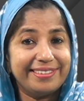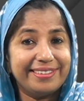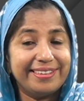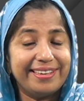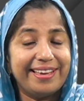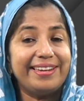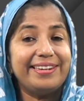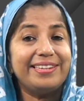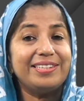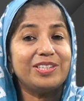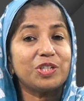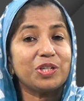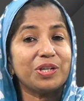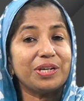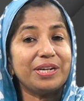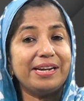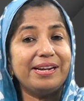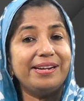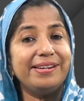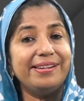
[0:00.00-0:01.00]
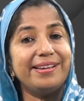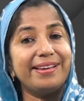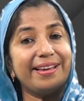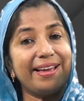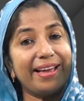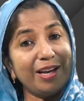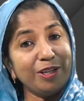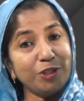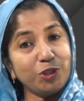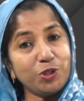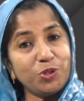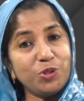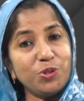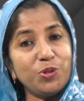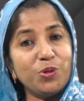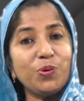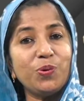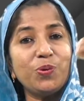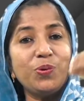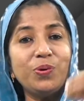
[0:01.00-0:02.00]
and a child has to
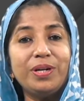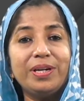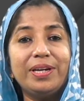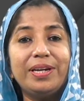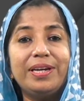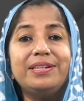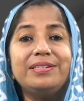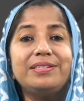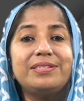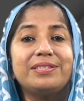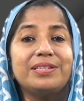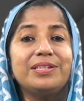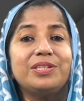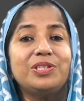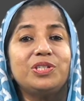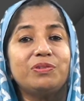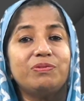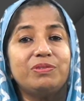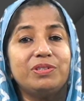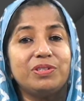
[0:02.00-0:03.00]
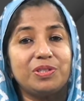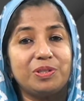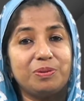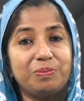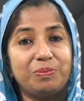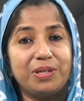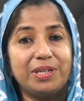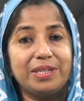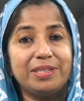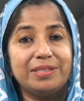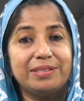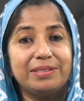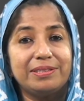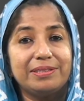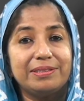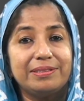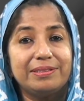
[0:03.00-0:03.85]
go in search of the surprise.